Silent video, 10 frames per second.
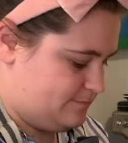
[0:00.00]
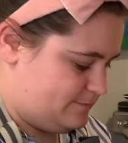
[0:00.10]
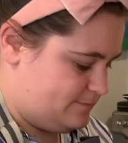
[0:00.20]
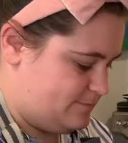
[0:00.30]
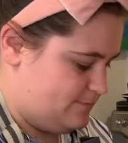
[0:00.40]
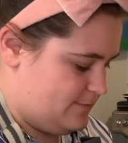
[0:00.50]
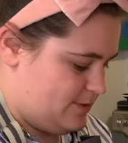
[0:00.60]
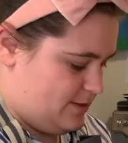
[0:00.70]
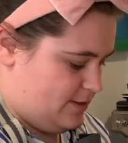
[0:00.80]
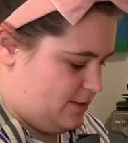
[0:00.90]

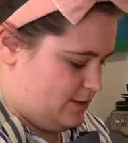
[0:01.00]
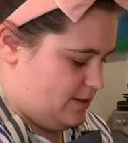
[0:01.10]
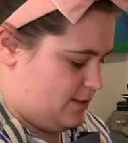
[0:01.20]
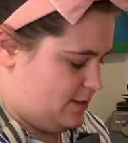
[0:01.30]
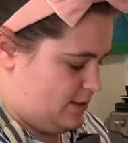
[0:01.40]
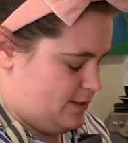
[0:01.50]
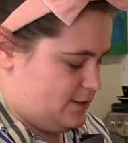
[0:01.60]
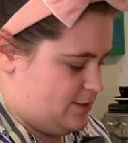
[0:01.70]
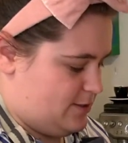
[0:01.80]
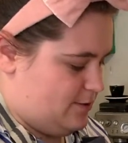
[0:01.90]
And
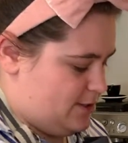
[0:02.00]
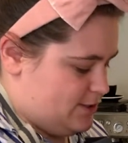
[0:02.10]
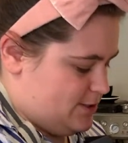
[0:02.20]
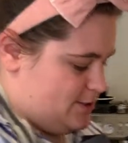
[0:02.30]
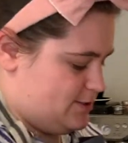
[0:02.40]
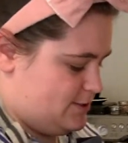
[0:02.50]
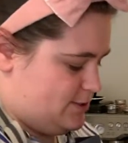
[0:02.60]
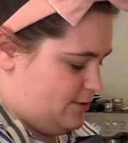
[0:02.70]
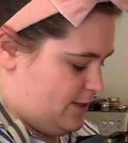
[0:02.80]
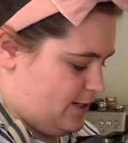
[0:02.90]
so I'll just stir
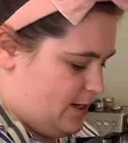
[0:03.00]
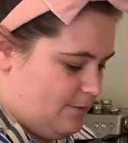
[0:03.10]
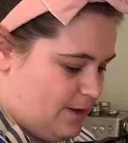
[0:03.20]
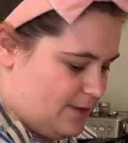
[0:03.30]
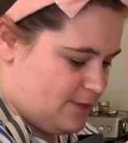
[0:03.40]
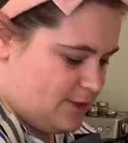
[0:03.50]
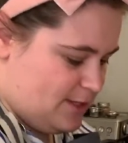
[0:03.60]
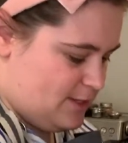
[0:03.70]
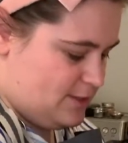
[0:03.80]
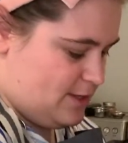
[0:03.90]
that up. I
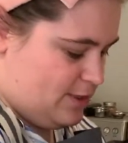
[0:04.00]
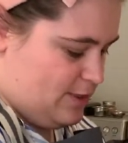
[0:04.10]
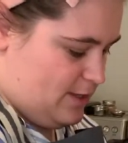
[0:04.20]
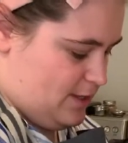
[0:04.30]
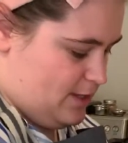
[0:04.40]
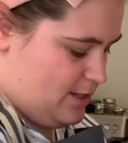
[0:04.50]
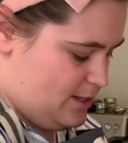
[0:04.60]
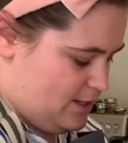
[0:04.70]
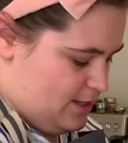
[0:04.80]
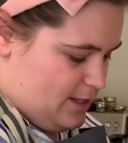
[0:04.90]
think that the
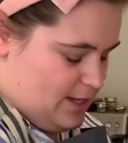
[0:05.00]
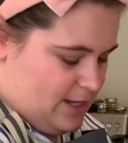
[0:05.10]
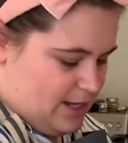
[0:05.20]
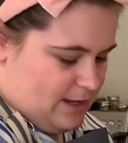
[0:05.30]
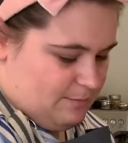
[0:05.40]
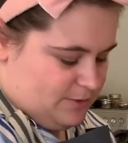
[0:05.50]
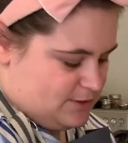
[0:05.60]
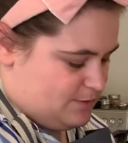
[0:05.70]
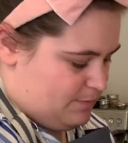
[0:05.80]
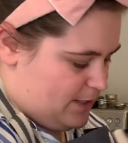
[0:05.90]
apple to
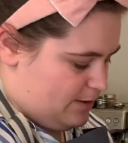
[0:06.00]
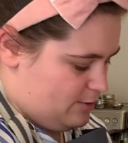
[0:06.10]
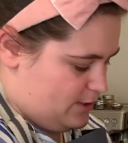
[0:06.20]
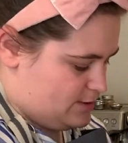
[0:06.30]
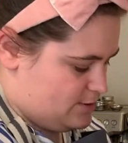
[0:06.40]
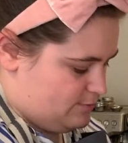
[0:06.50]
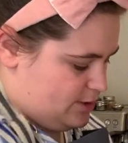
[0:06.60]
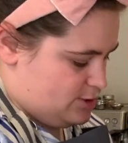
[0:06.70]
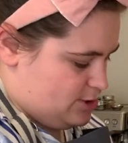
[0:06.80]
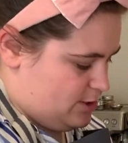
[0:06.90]
pie crust
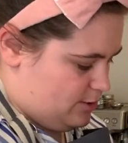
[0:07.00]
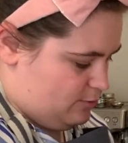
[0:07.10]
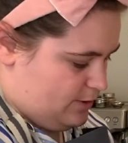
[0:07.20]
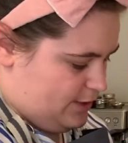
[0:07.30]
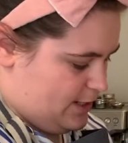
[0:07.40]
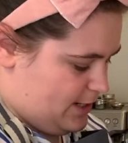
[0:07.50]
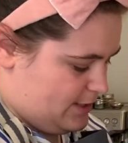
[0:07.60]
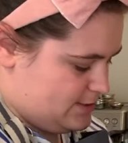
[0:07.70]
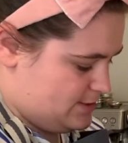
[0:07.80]
ratio will not,